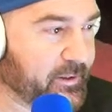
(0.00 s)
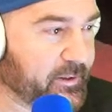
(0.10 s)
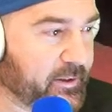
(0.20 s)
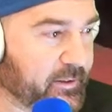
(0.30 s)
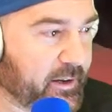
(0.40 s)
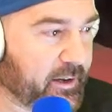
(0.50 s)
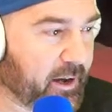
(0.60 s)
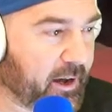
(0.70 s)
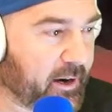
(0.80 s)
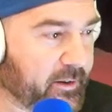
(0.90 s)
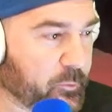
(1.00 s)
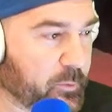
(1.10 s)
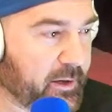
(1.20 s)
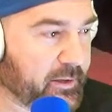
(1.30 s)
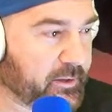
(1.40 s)
kind of out of the
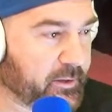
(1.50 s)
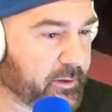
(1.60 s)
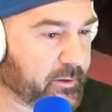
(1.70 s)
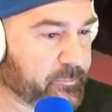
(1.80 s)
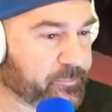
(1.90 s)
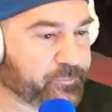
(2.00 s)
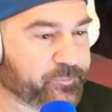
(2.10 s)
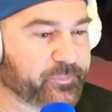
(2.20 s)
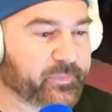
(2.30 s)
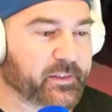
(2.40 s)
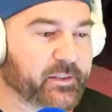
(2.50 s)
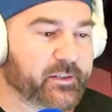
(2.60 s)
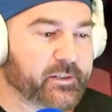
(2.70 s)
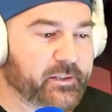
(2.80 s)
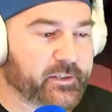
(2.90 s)
way here.
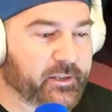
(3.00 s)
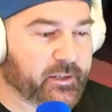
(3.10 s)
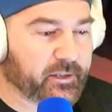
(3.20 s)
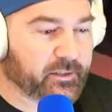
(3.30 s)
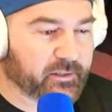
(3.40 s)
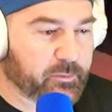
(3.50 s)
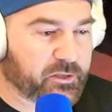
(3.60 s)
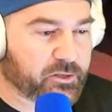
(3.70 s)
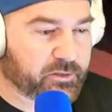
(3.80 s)
And let me just